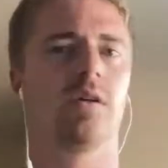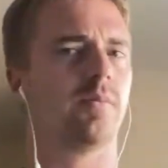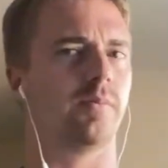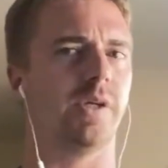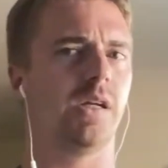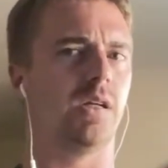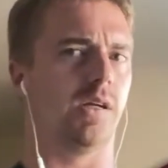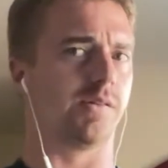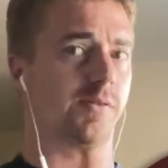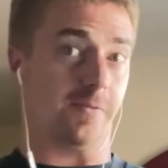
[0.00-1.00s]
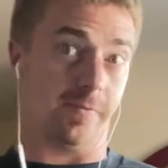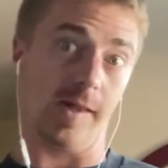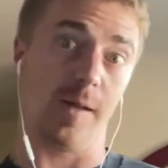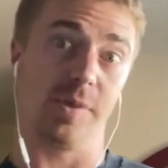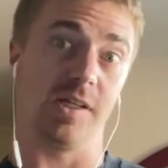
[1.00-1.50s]
Being as
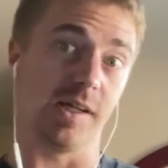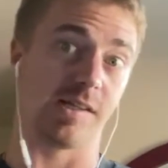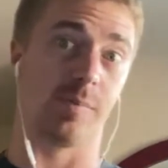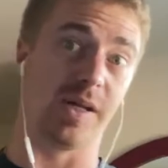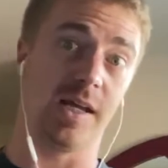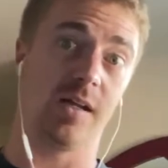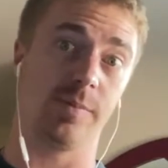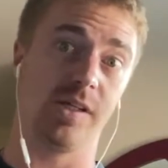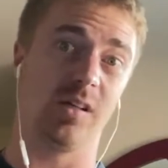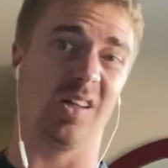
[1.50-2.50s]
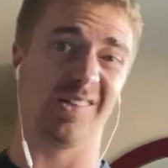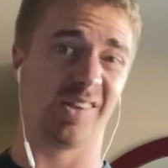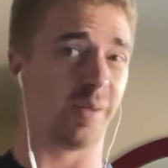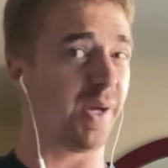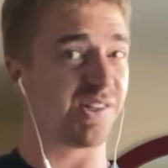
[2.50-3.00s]
floppy as a banana peel
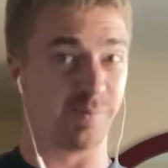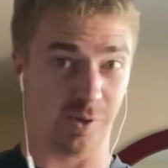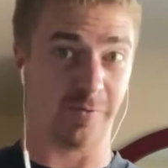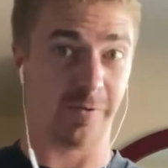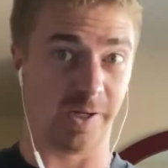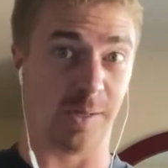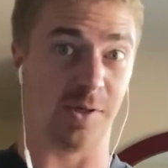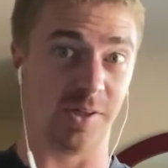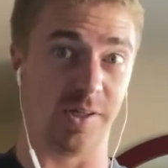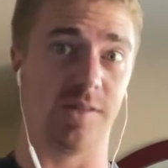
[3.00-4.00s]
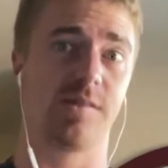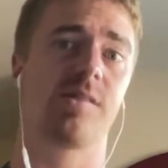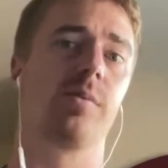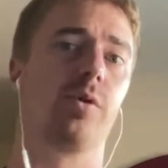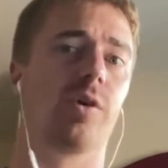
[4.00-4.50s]
isn't the best move for an animal that needs to
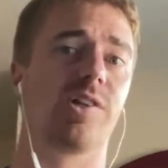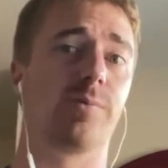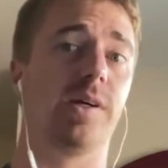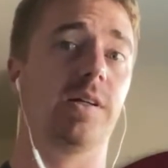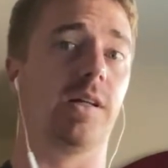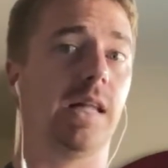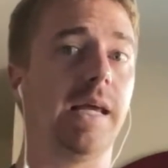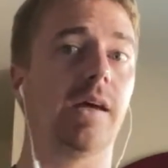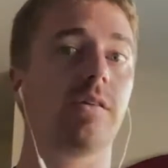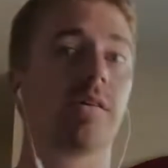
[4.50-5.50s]
support its weight on land,